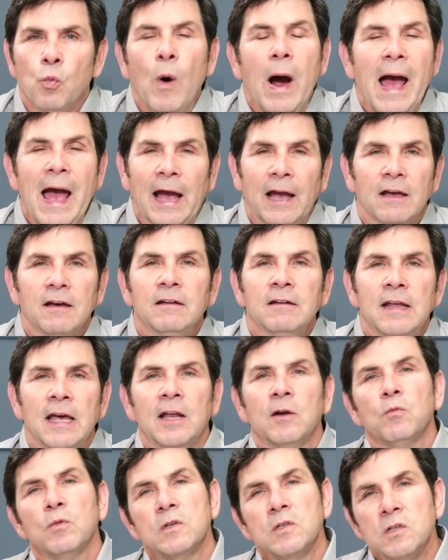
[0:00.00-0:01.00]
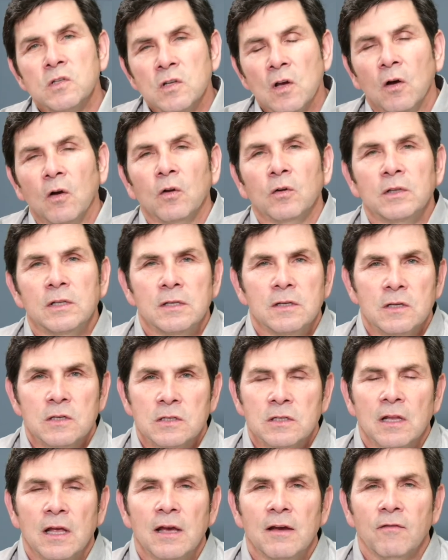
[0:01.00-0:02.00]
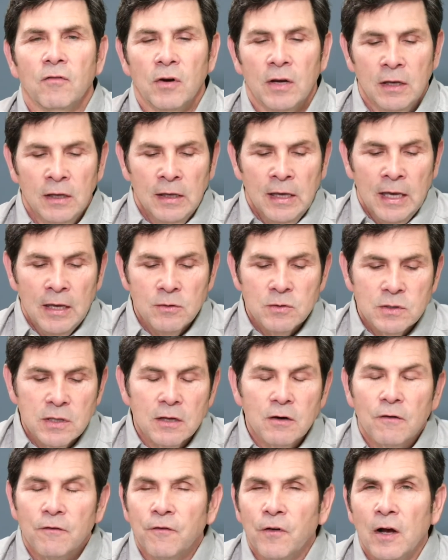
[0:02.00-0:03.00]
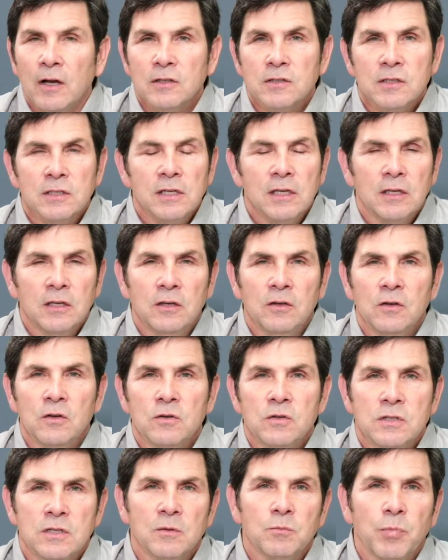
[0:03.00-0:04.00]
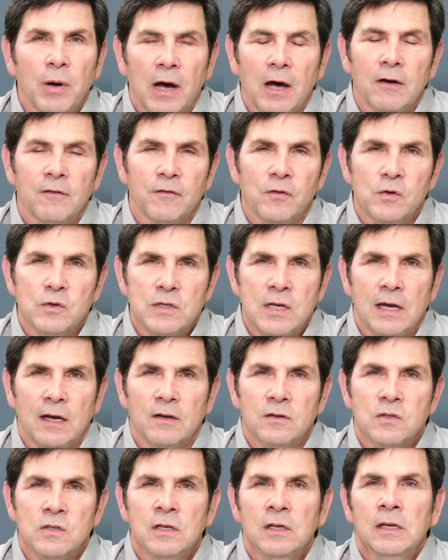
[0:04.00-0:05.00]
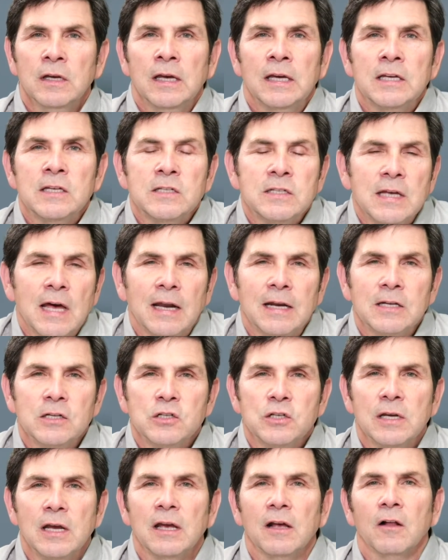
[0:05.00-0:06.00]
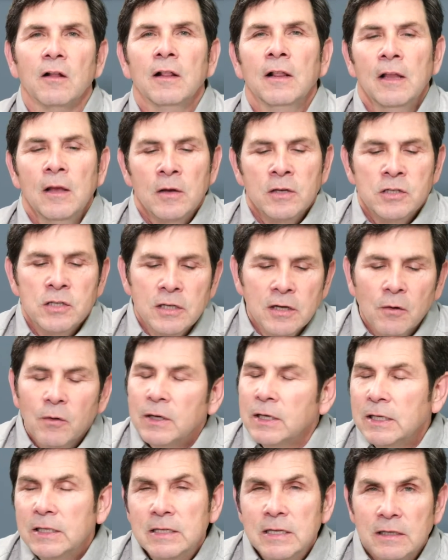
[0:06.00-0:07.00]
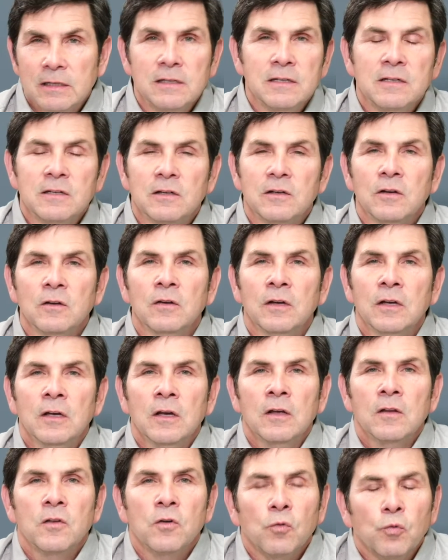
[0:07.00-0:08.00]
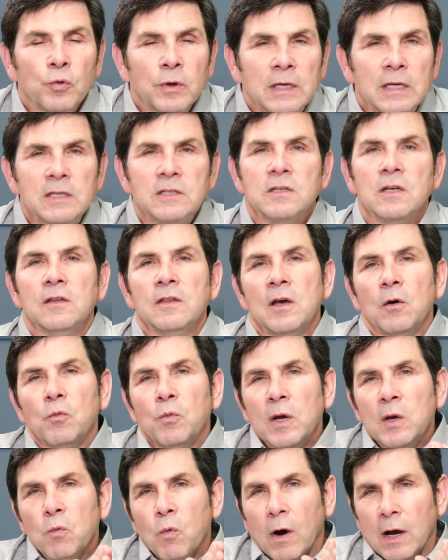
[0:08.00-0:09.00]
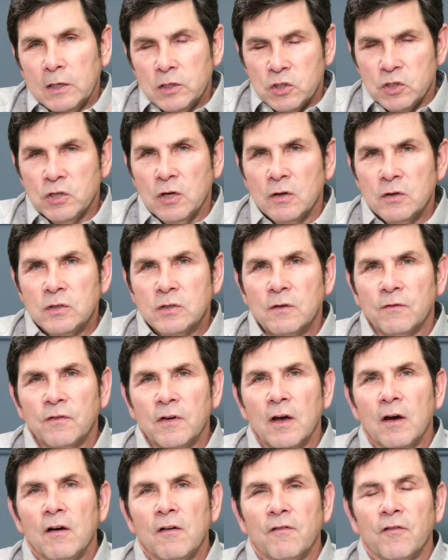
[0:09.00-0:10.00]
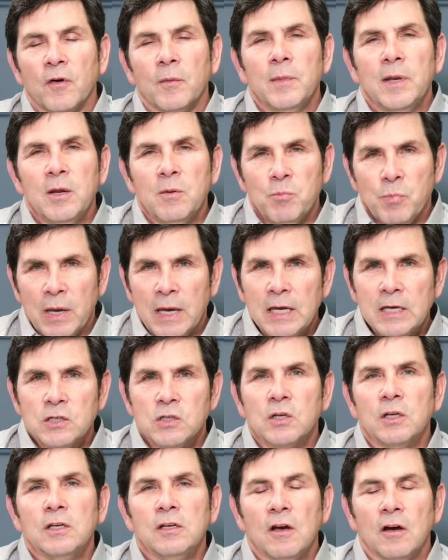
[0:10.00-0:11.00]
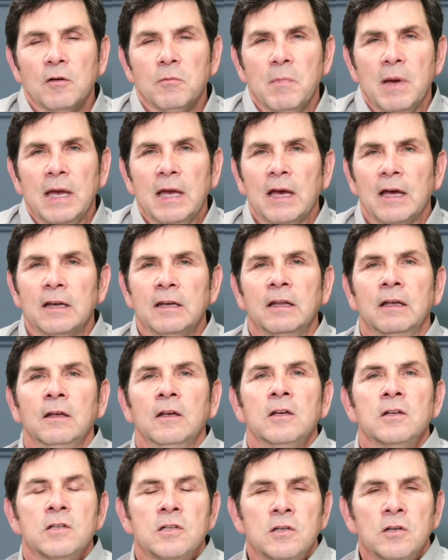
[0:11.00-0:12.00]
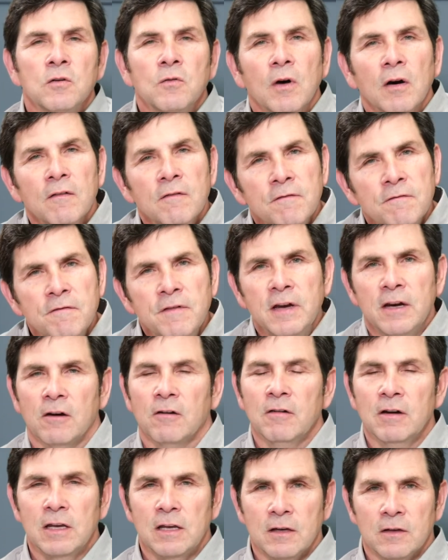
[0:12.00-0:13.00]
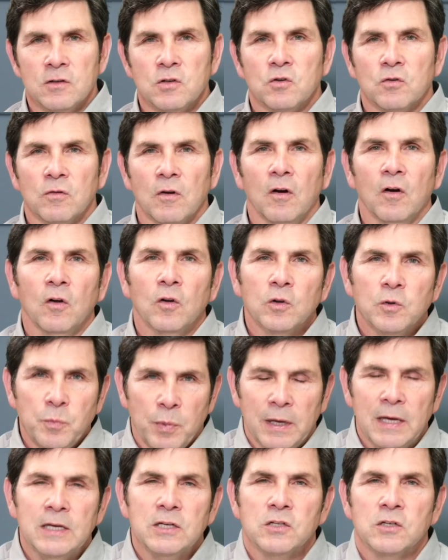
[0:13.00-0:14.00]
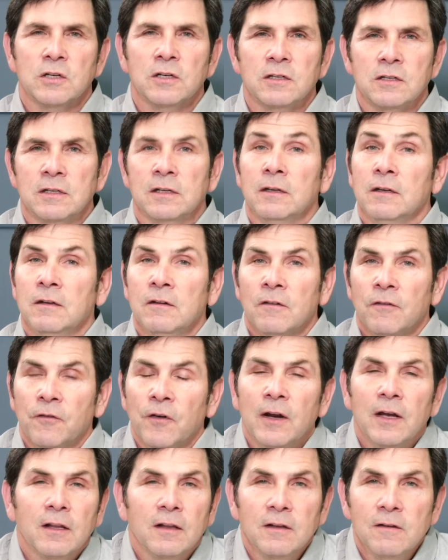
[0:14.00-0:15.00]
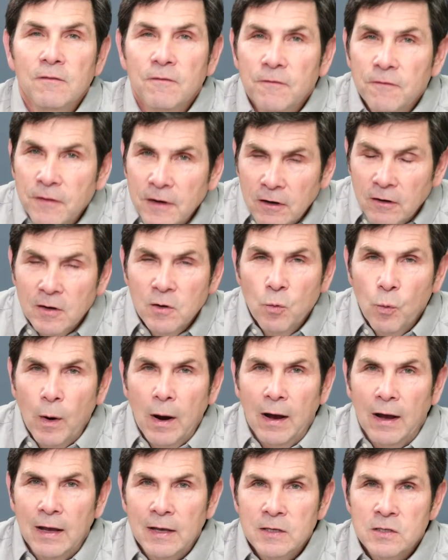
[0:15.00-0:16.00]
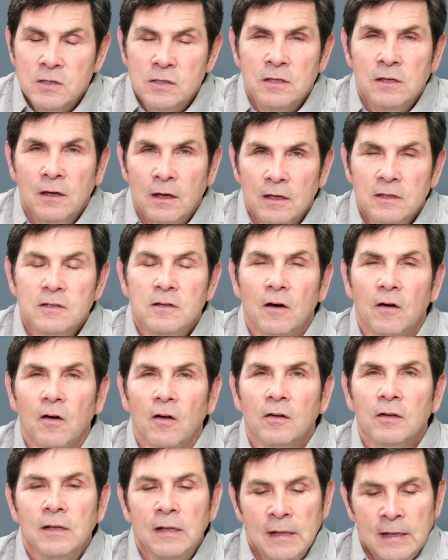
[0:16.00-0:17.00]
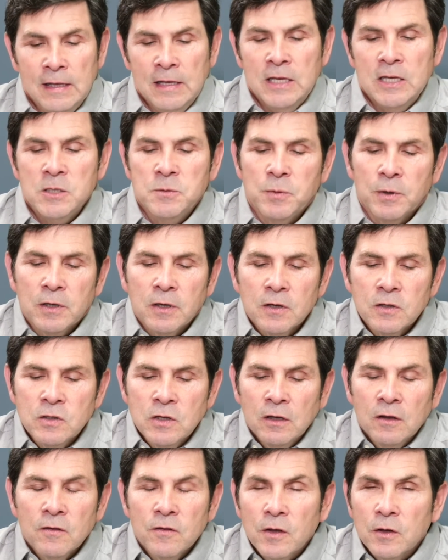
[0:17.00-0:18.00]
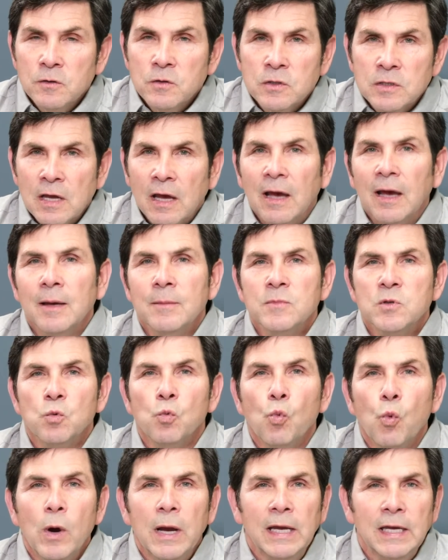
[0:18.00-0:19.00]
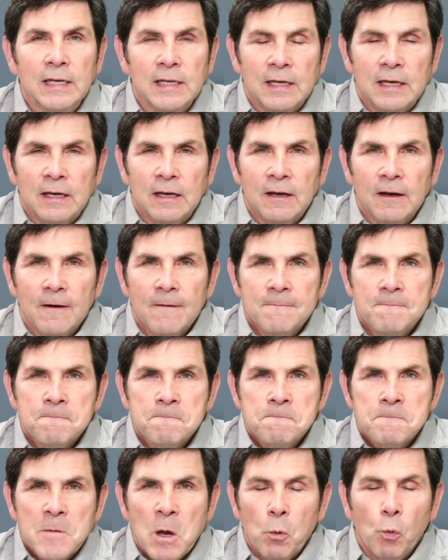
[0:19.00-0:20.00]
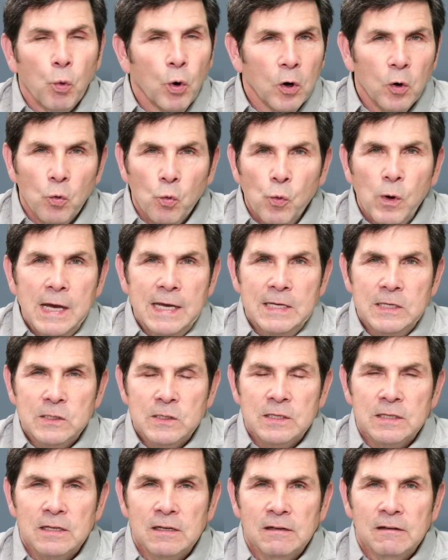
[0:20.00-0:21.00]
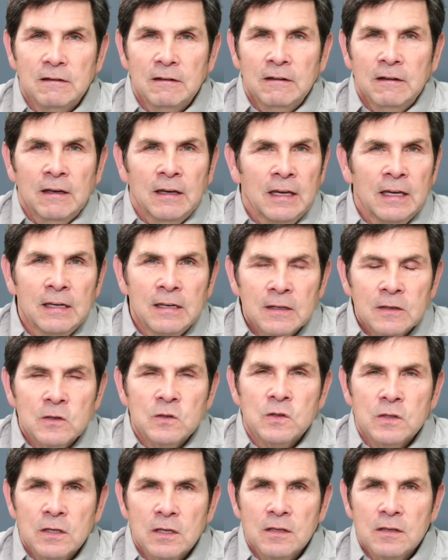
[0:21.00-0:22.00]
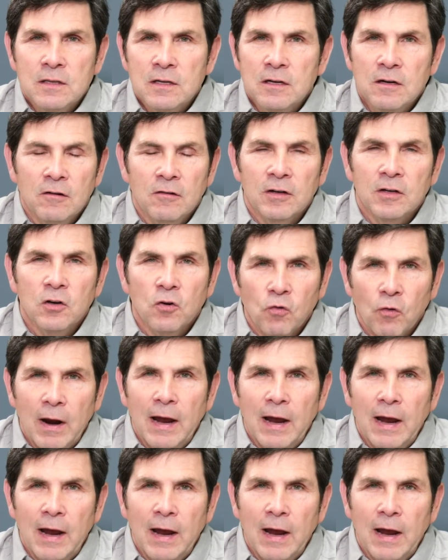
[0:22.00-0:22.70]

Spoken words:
wagon and was sold into slavery. He was later falsely accused in Potiphar's house. He sat in jail. Do you know what he didn't do? The reason that we watch Joseph go from an impatient young man to a very controlled, patient, frankly, very wise adult is because those times waiting weren't wasted. He didn't sit there and